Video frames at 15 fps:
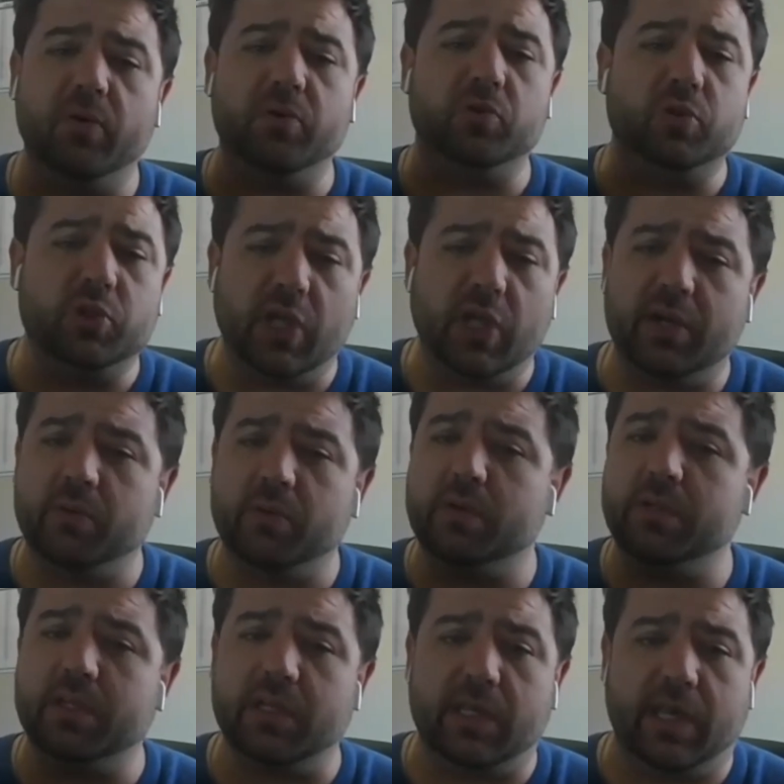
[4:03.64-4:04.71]
who
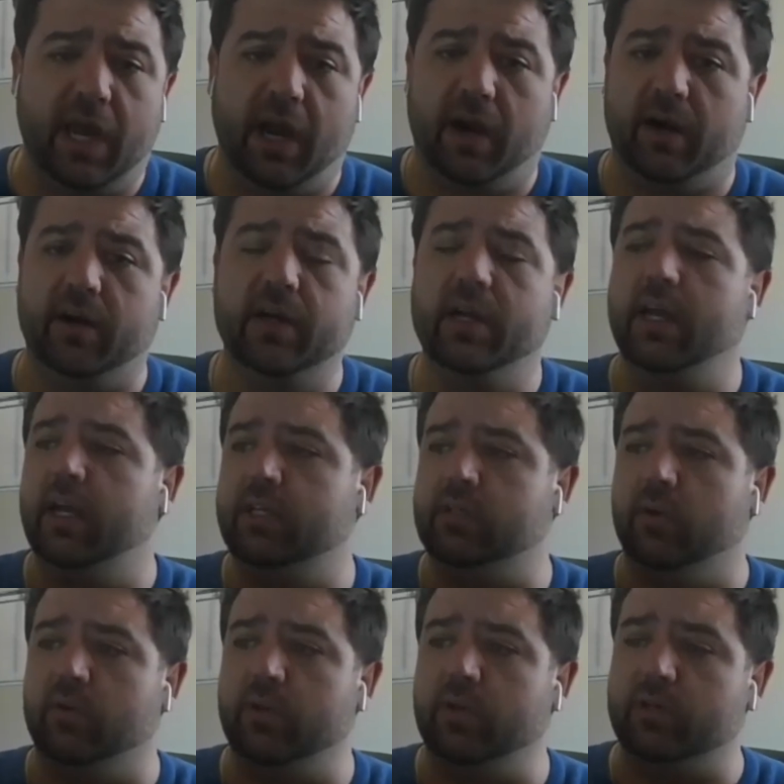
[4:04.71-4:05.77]
genuinely care.
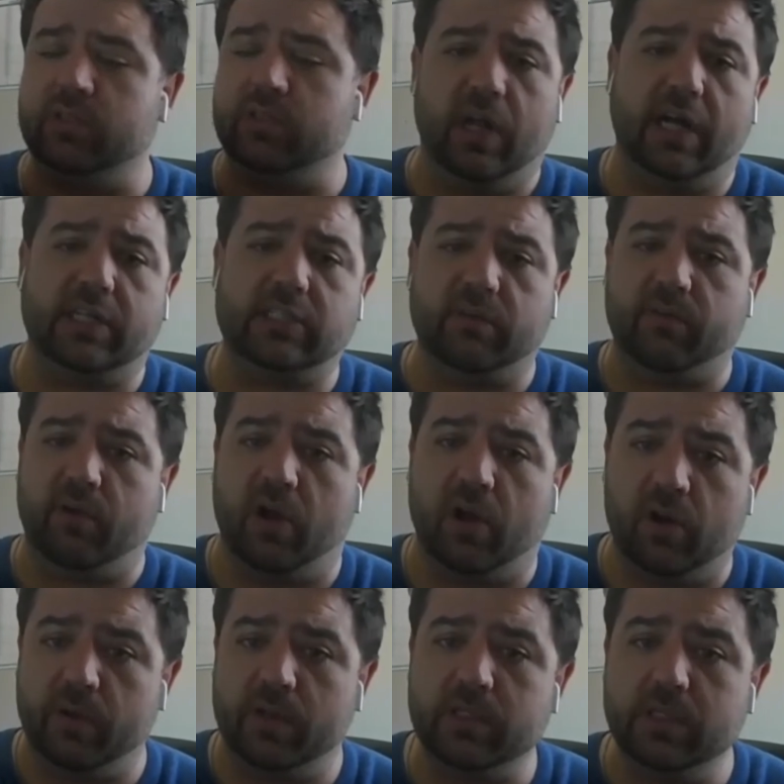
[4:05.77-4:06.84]
So there's lots of good
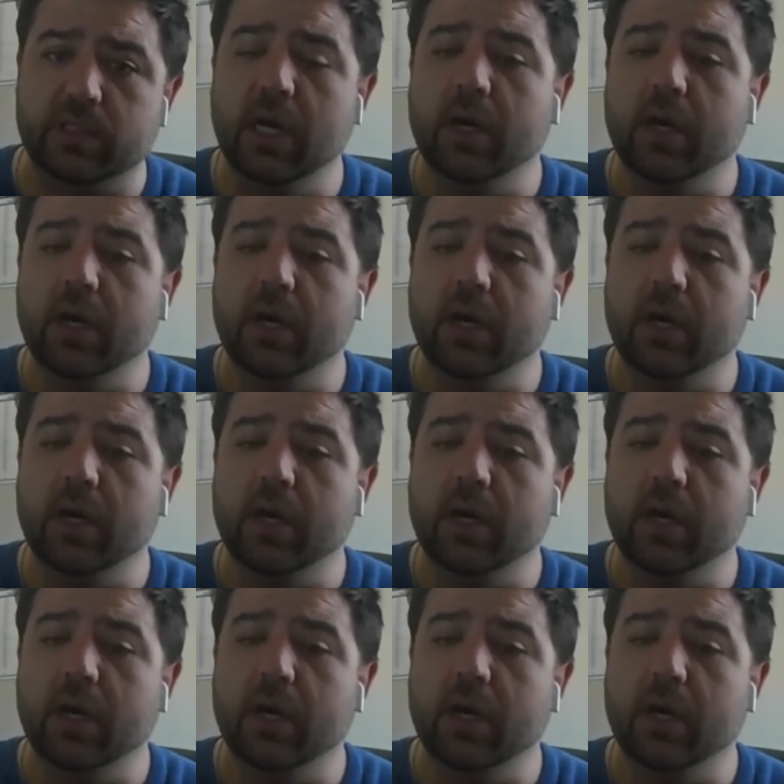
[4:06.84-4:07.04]
ones,